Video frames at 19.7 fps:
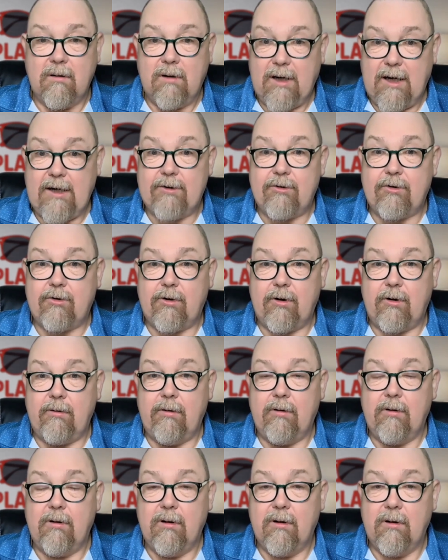It's true.
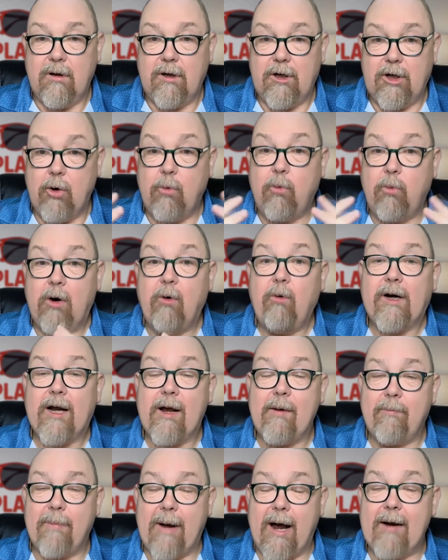You will
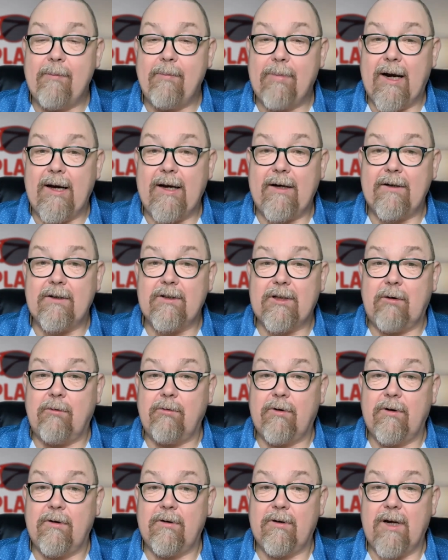get bad planning
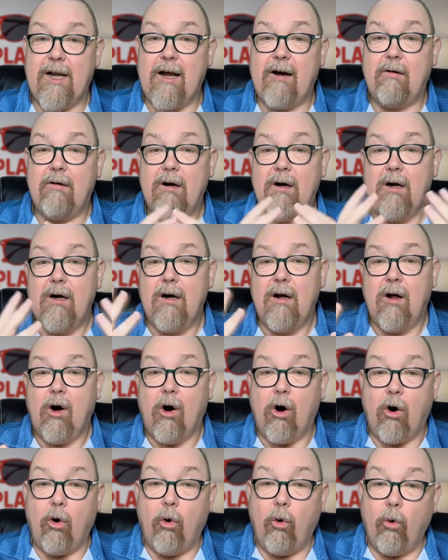consultants. Now,
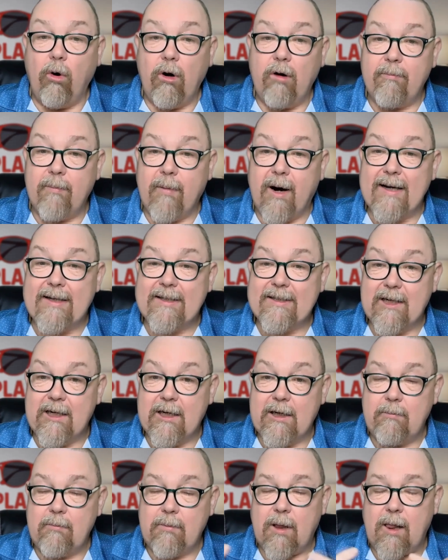all of my
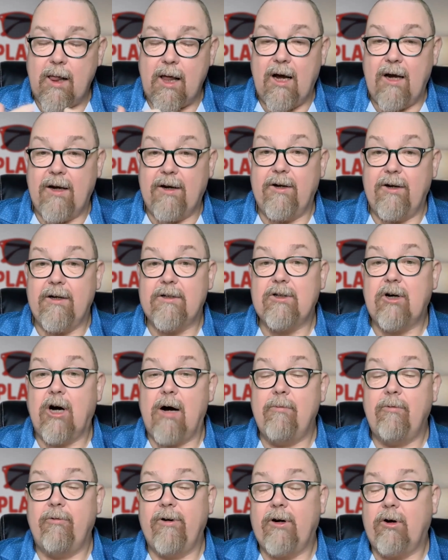team, and at the
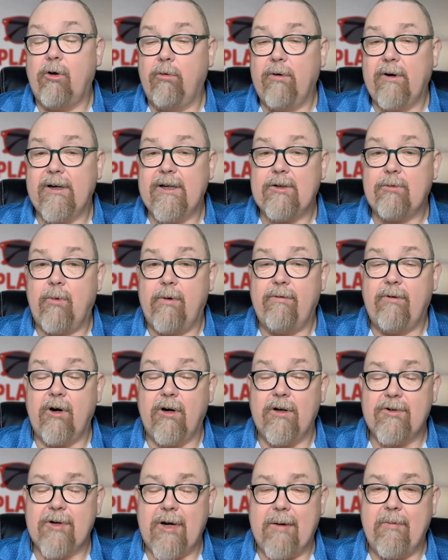time of recording this, we've got
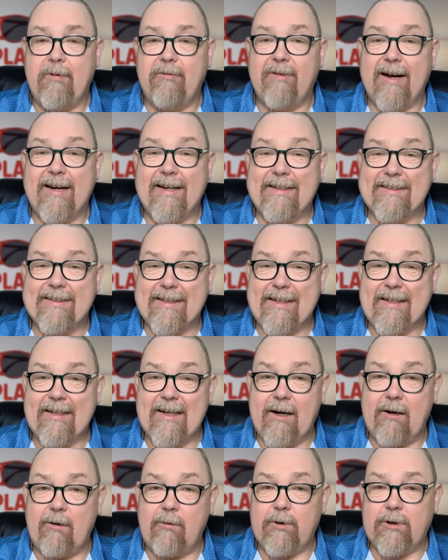a team of 18
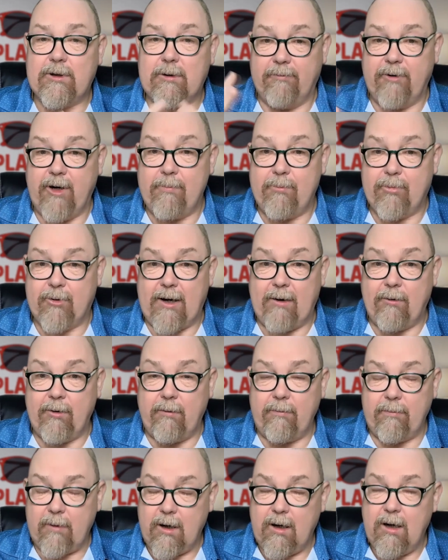now, which I'm very proud
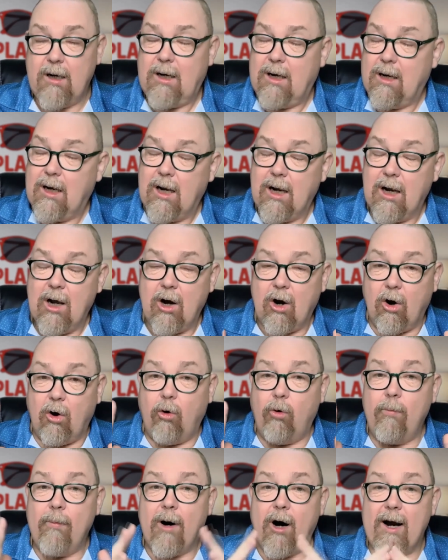of.
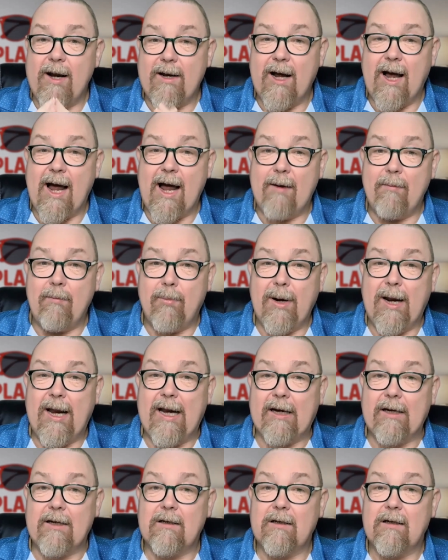All mine are
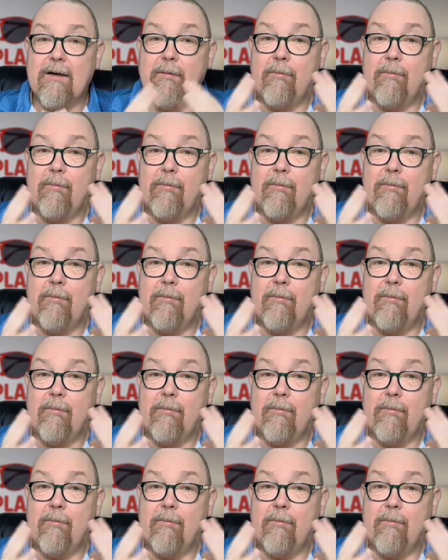handpicked.